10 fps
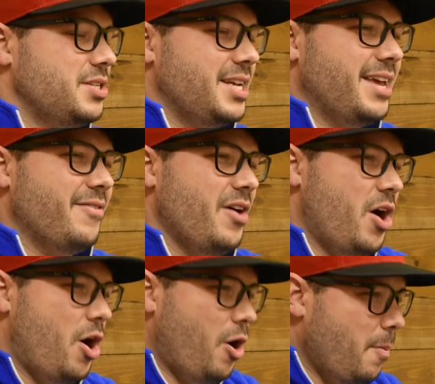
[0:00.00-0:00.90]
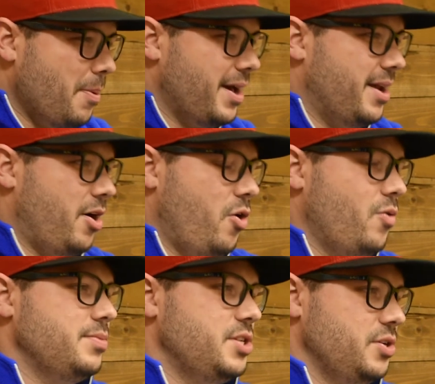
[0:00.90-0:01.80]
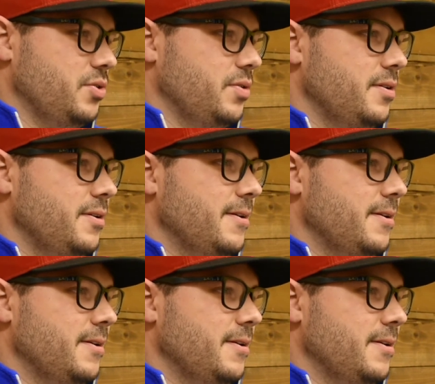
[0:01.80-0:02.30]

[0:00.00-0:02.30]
to give hope and a home to.